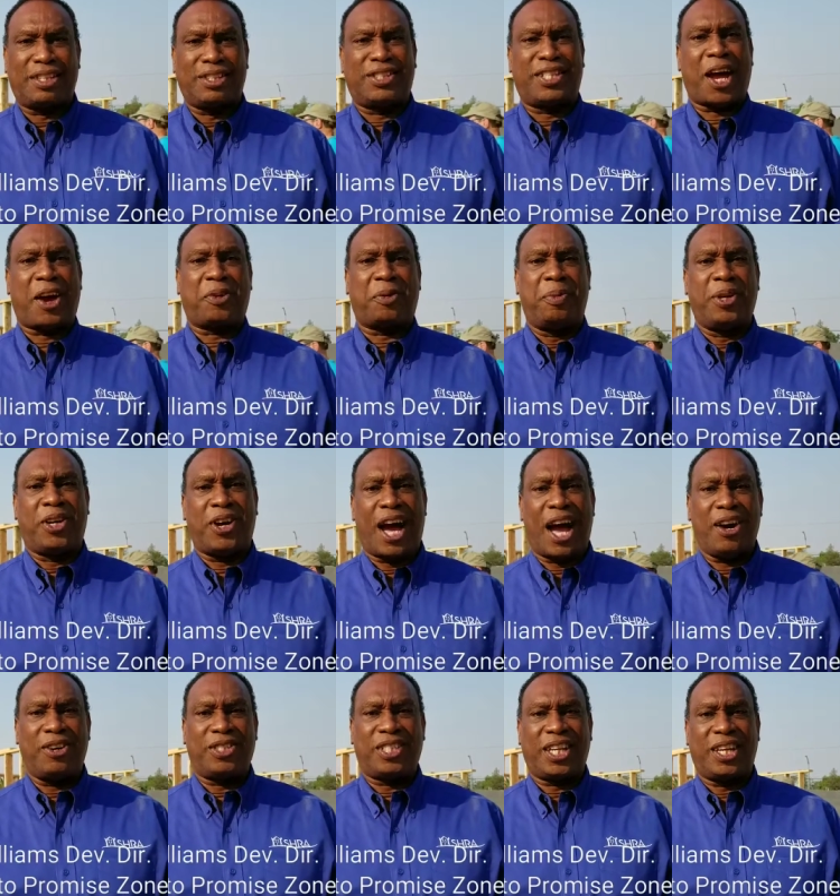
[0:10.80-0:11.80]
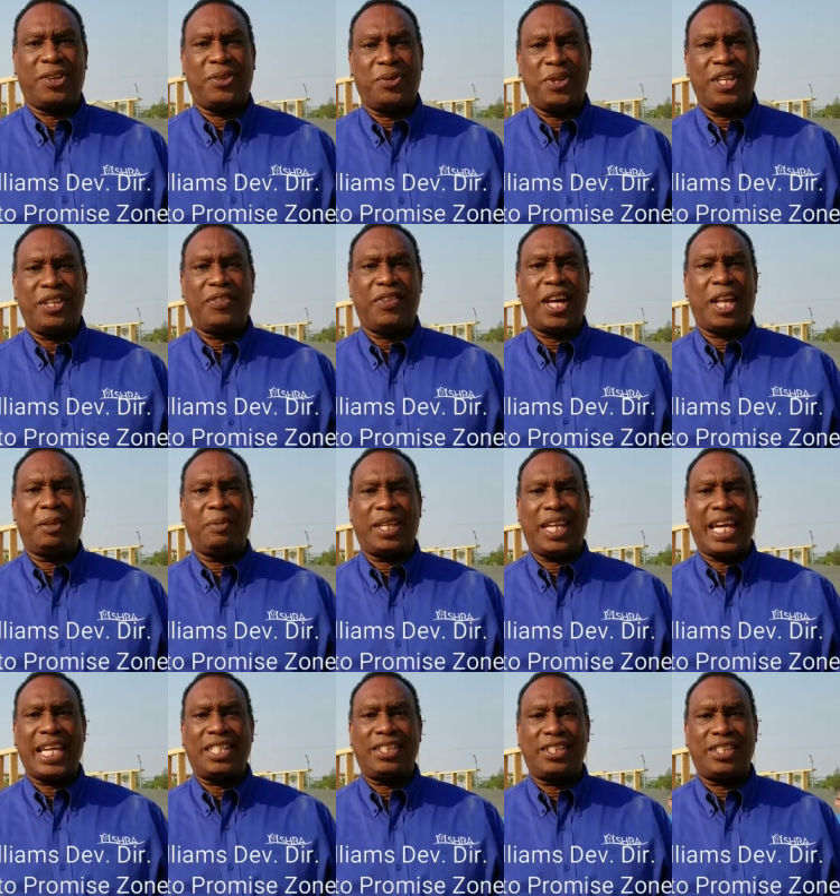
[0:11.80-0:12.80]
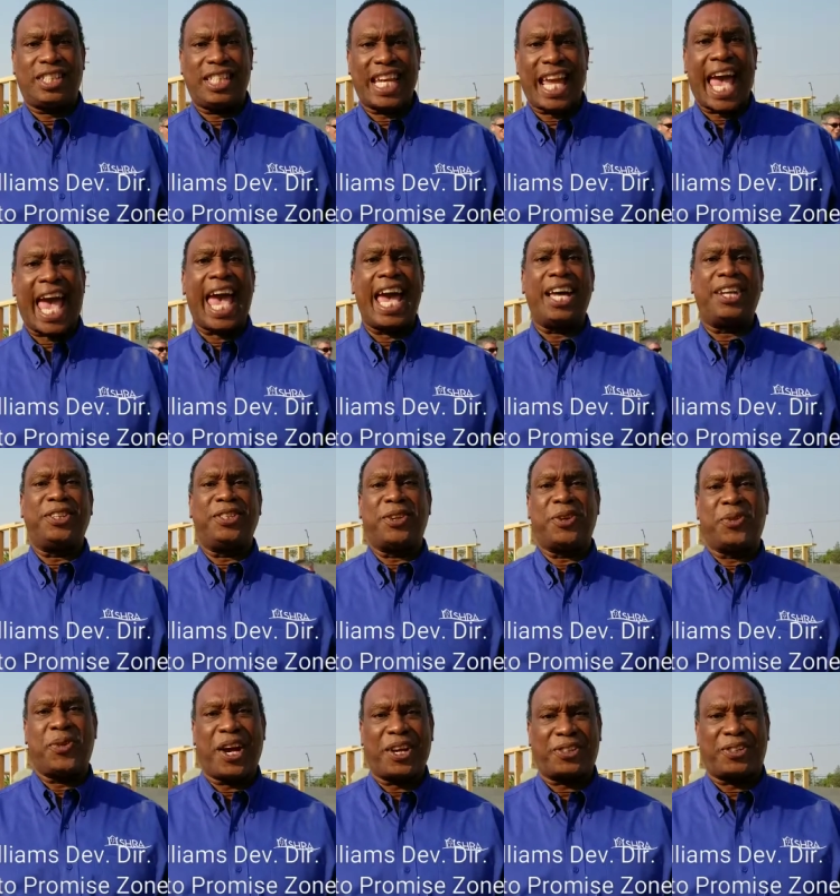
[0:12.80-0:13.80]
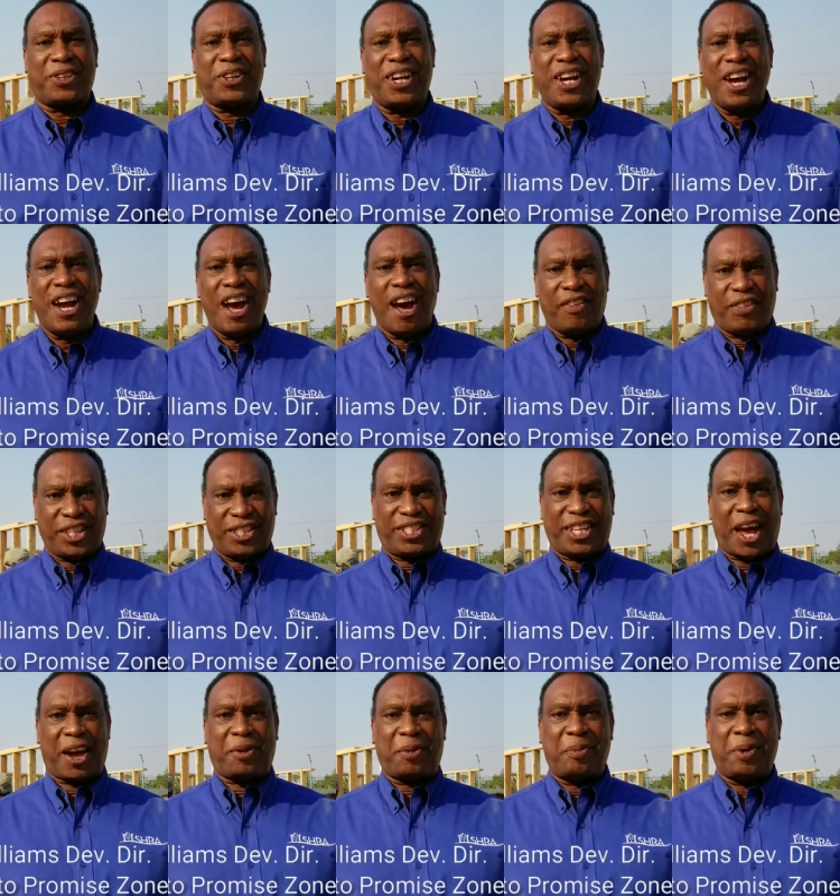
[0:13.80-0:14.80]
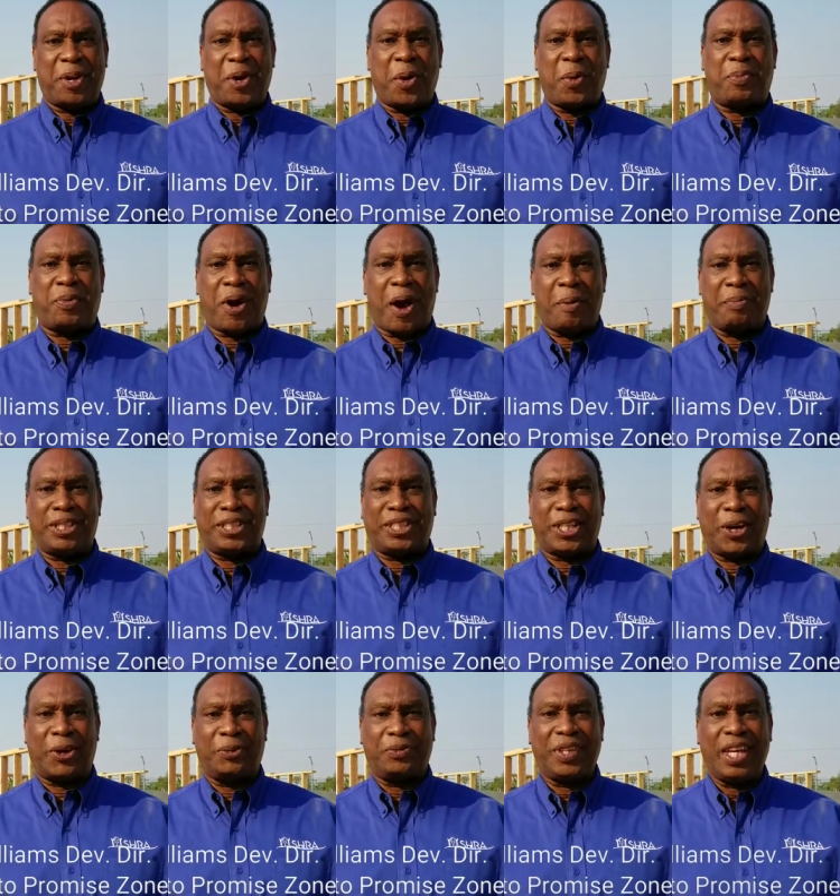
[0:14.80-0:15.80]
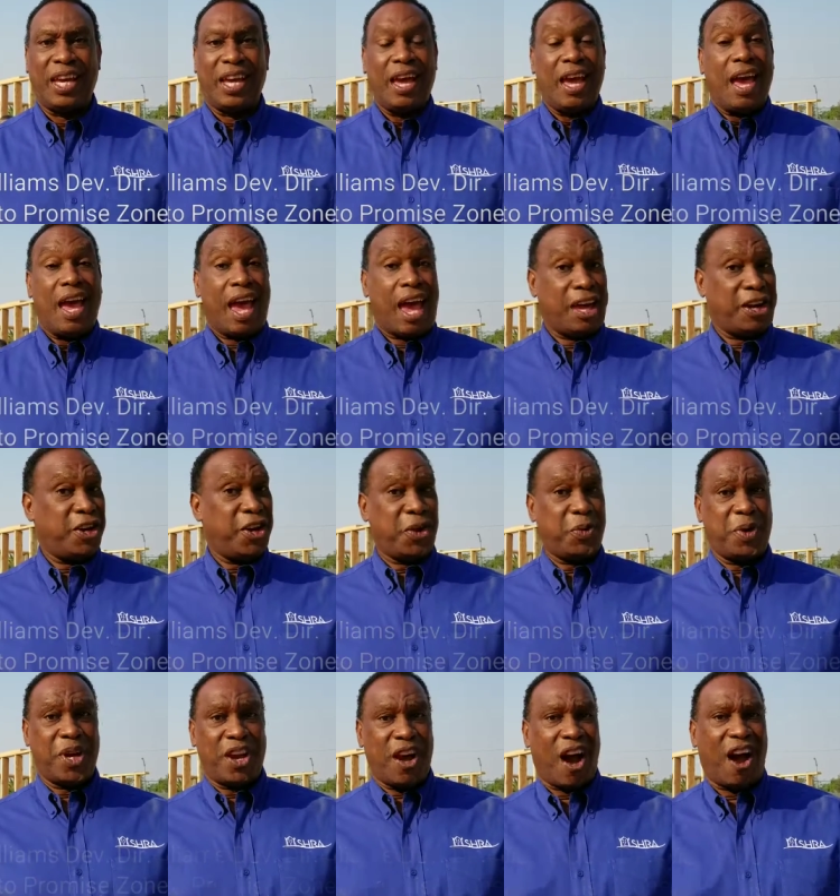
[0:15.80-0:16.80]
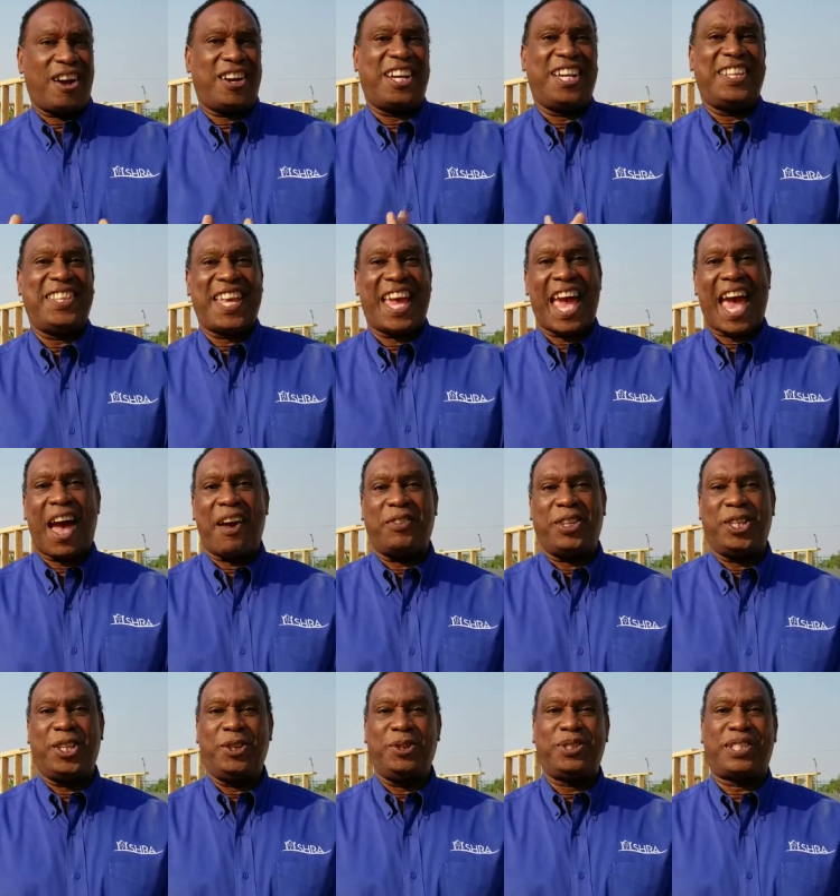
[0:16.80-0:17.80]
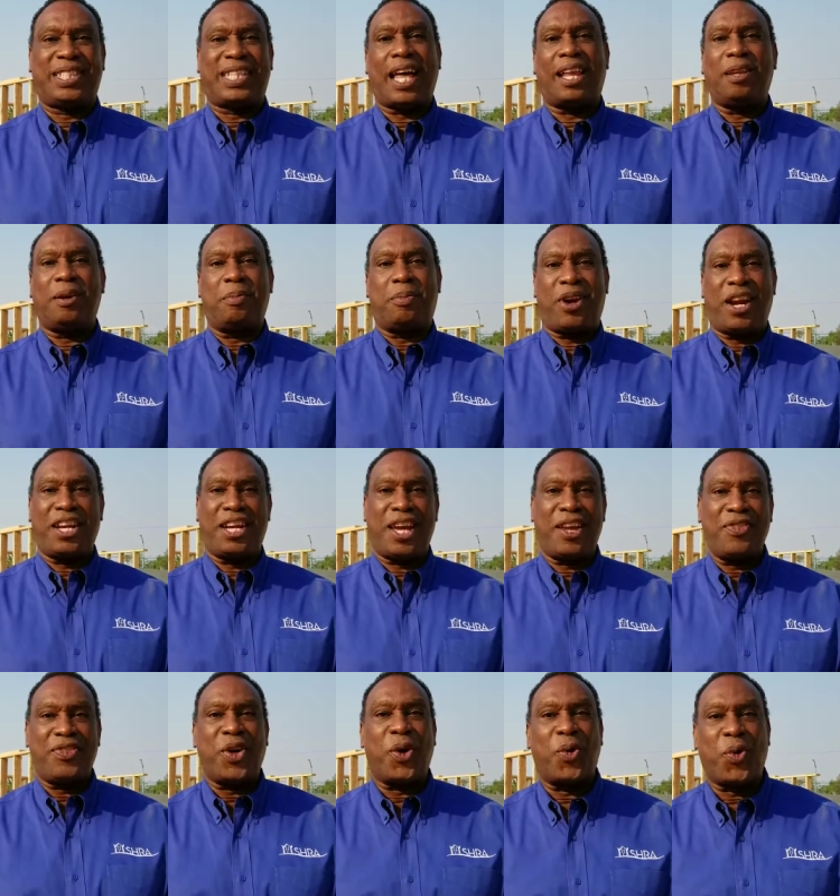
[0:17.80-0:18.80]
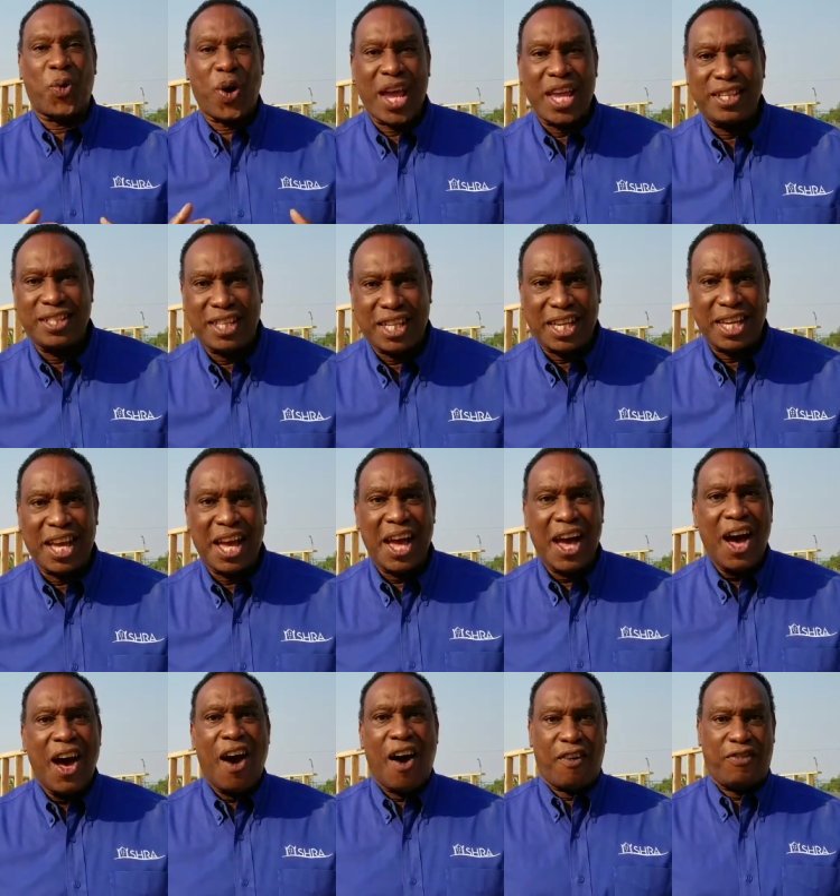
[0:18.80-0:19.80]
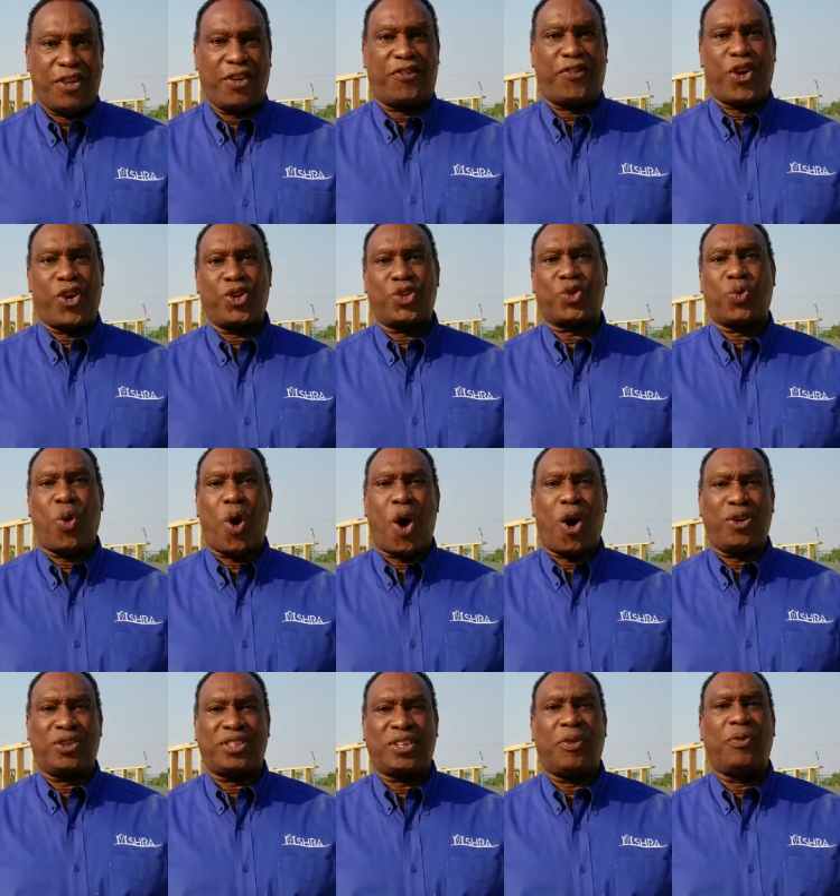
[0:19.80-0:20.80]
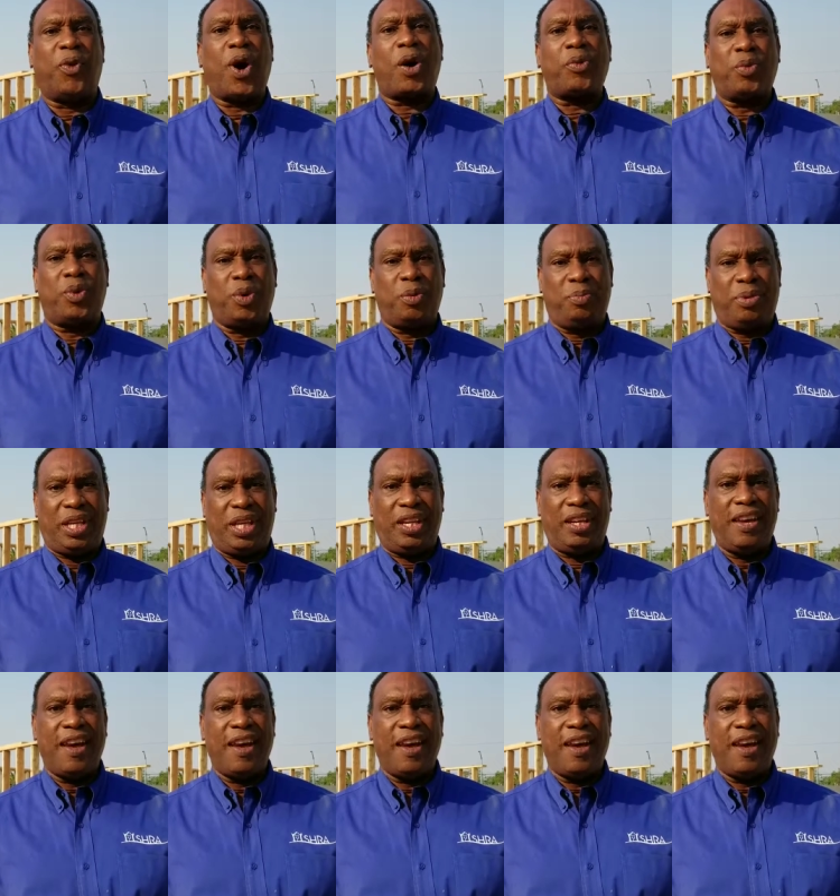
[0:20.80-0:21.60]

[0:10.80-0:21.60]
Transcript: the Sacramento Housing and Redevelopment Agency and Director of the Sacramento Promise Zone. here we are in the avenue celebrating the raising of the first walls of what will be